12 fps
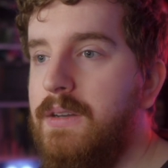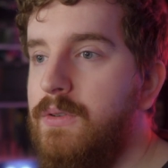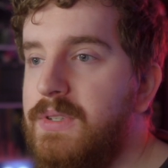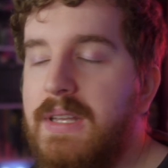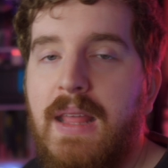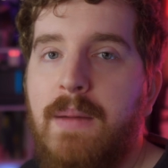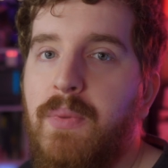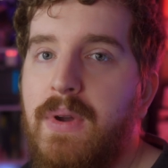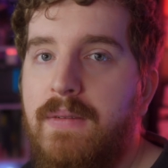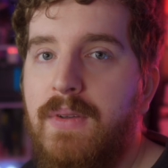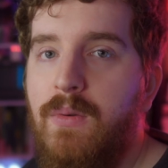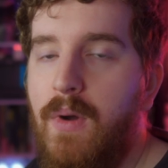to send that
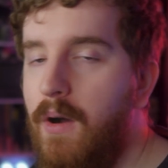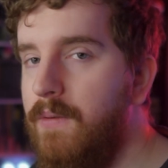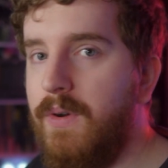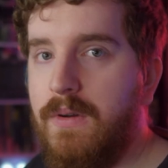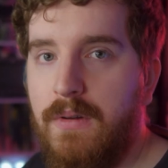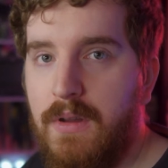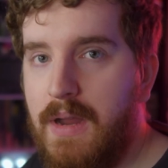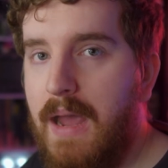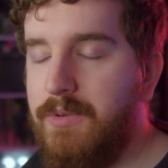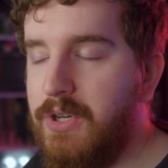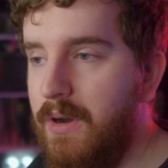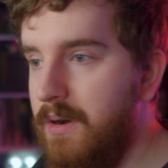preview over your
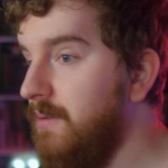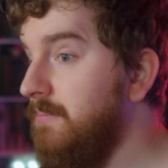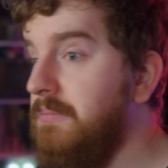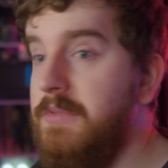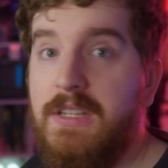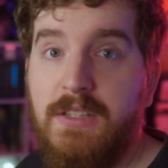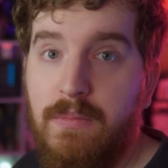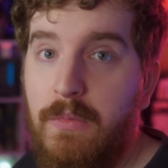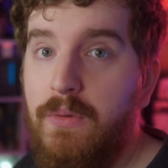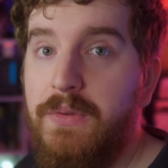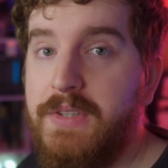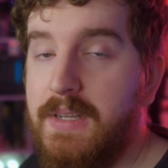capture card in
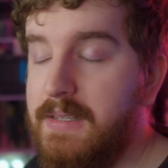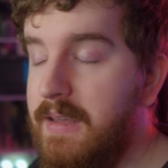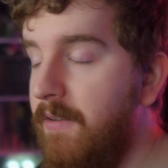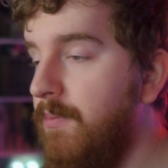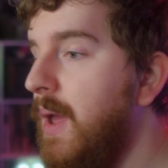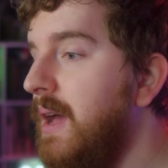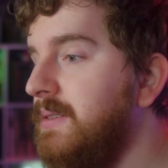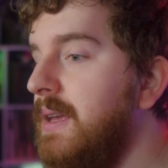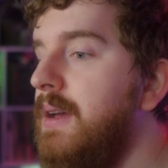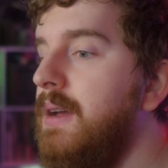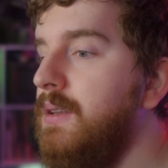smooth 60 FPS